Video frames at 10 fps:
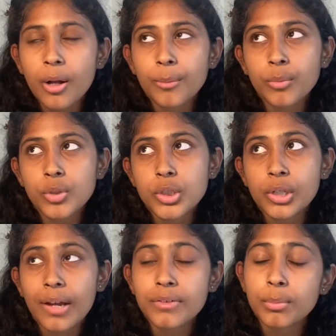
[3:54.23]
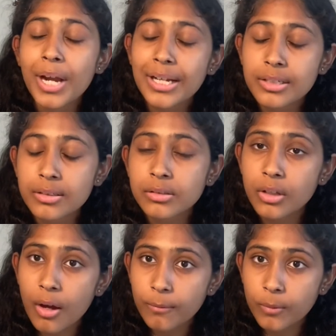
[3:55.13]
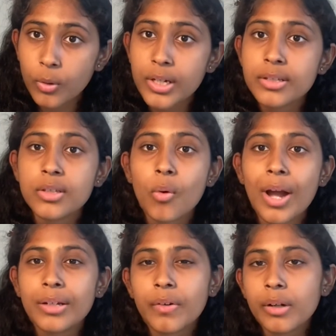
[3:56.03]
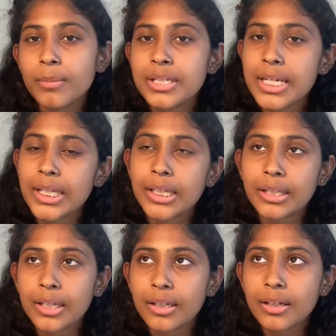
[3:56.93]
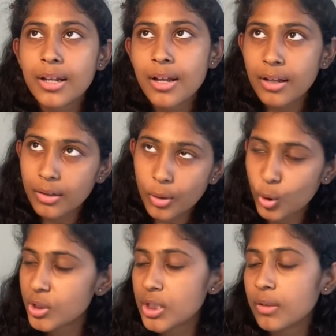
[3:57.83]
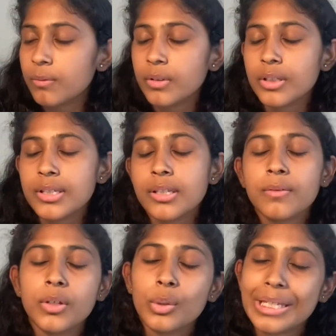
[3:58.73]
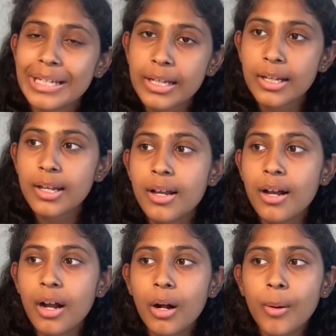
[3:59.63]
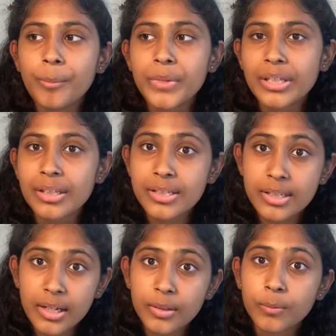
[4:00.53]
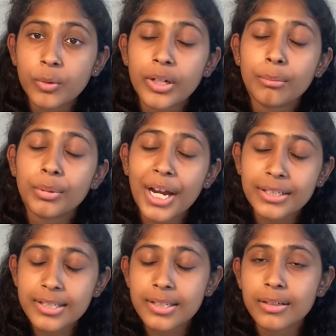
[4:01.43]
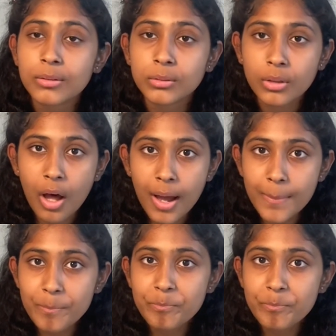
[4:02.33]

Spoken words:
which you'd have to practice a lot for. So I'd recommend taking coaching for this if you need it, and studying for it, practicing a lot.